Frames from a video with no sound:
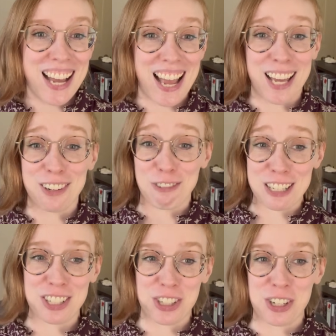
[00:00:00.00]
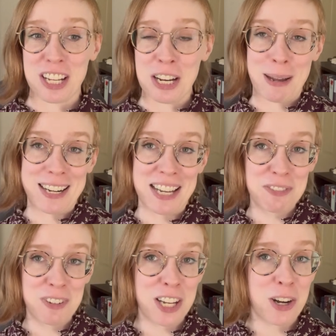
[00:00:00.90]
and rest assured in my next
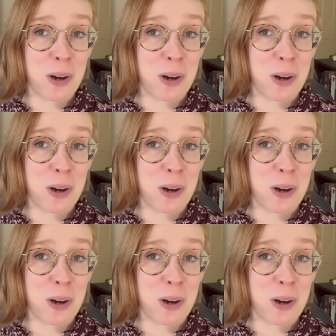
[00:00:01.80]
video,